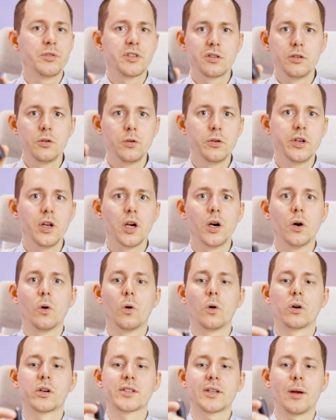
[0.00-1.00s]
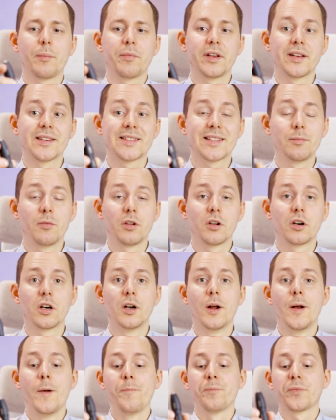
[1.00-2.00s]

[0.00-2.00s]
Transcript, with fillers: studio or something similar